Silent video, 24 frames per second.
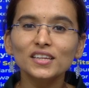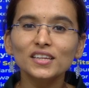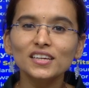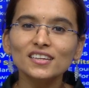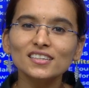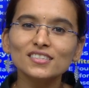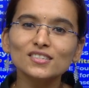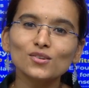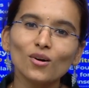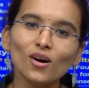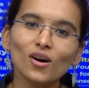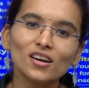
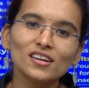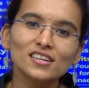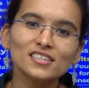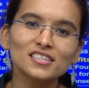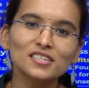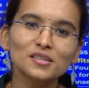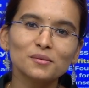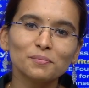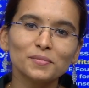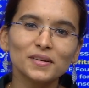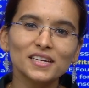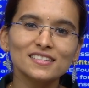
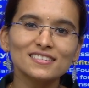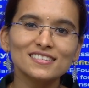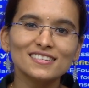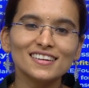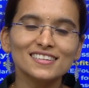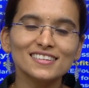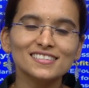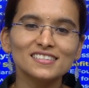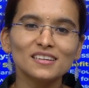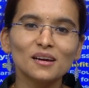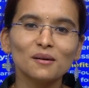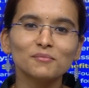scholarship test
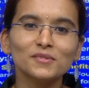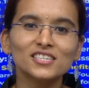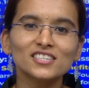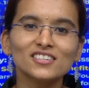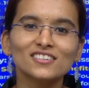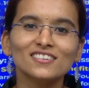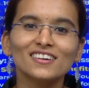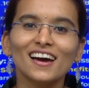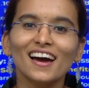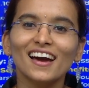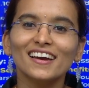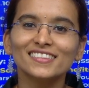examination
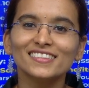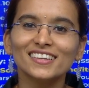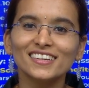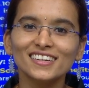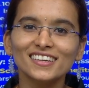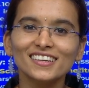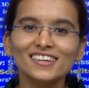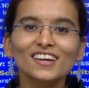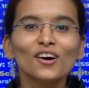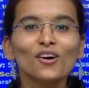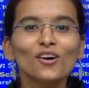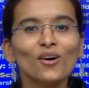either
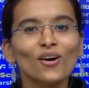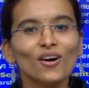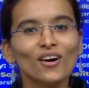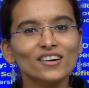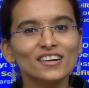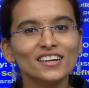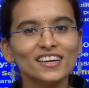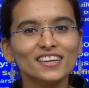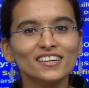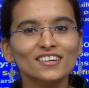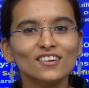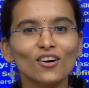in
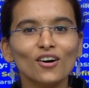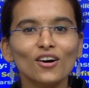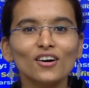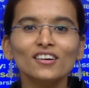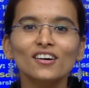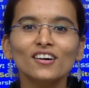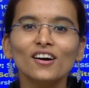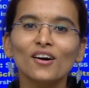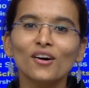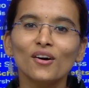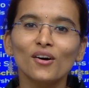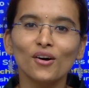online
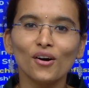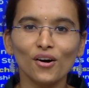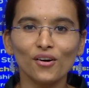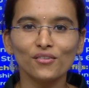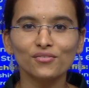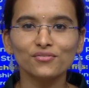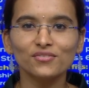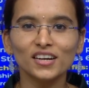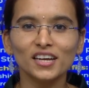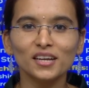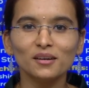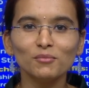or
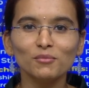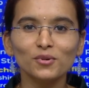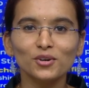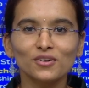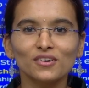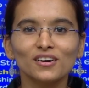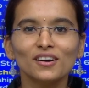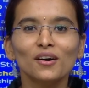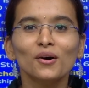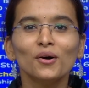offline mode.